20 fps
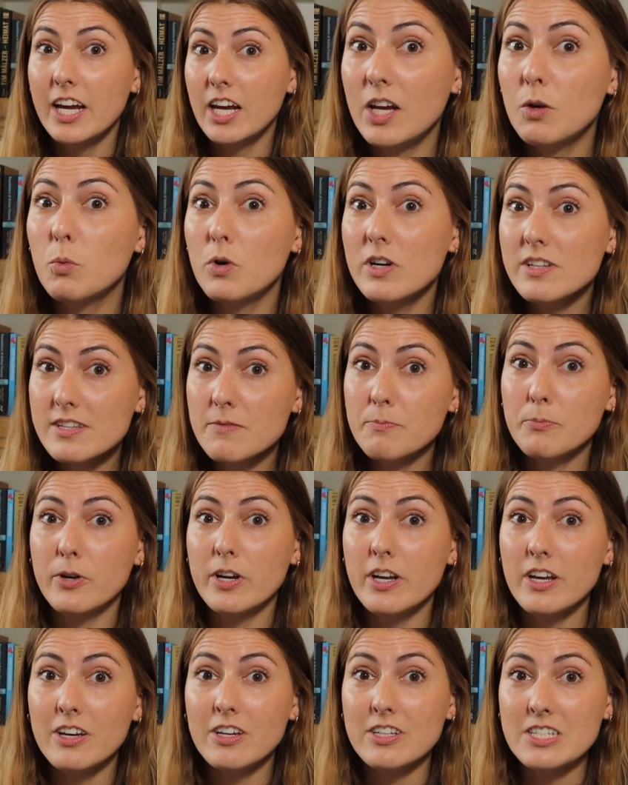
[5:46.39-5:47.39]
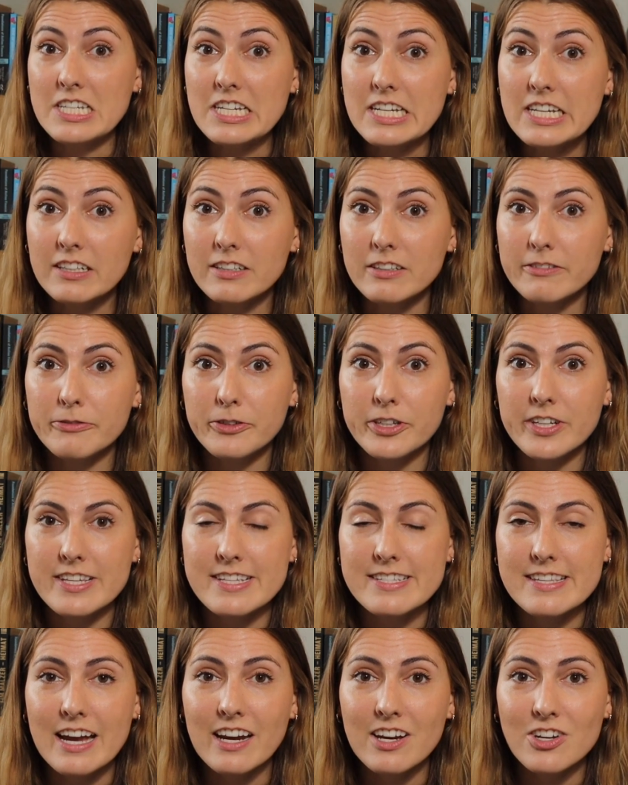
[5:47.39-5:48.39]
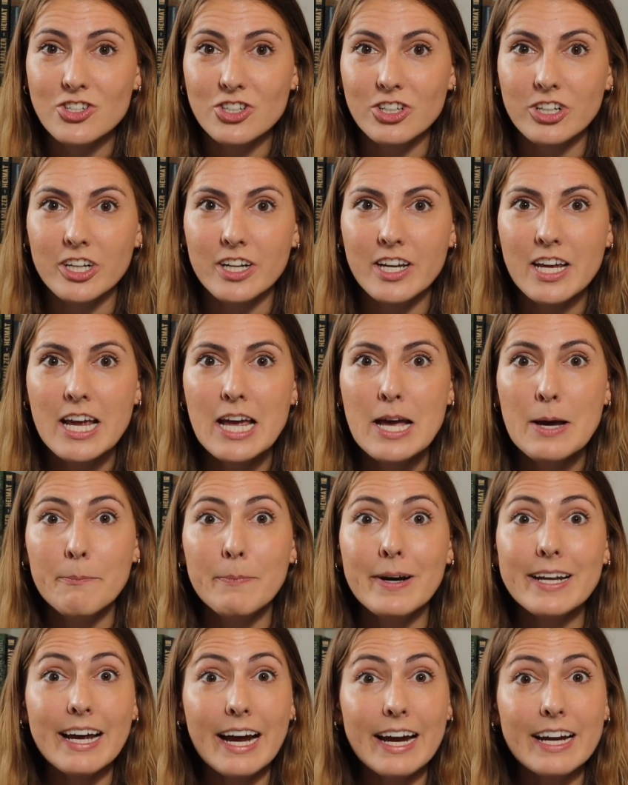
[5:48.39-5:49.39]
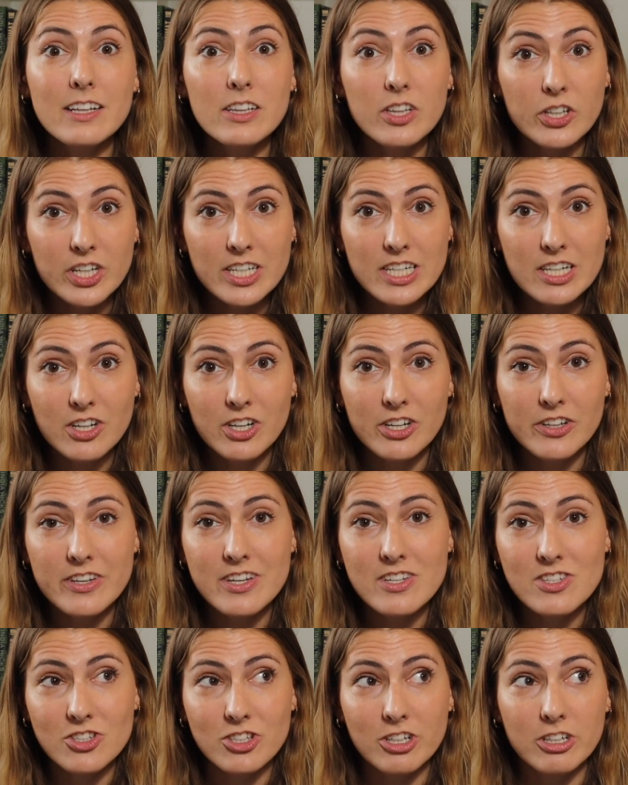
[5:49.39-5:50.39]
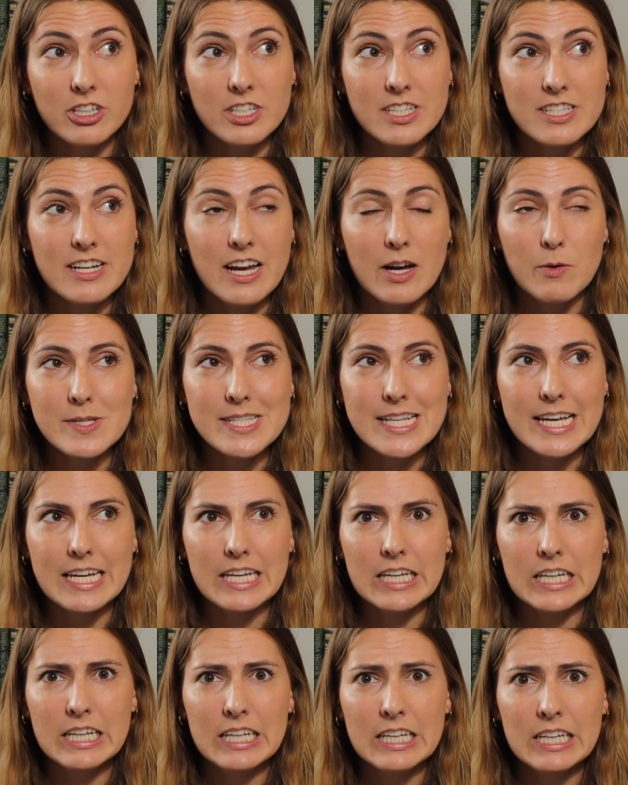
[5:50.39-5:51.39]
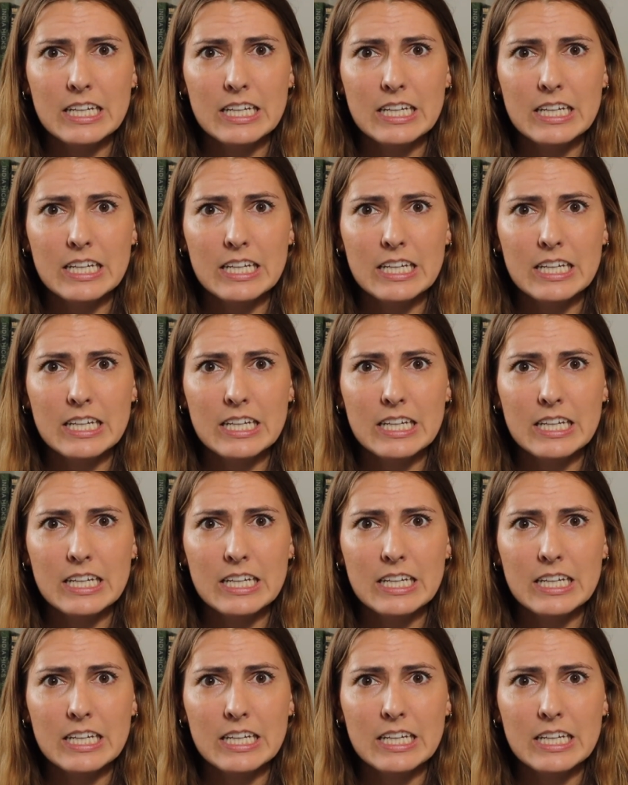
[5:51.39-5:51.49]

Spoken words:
It was a pretty good deal for the second shirt, but I looked at all these shirts and I was like,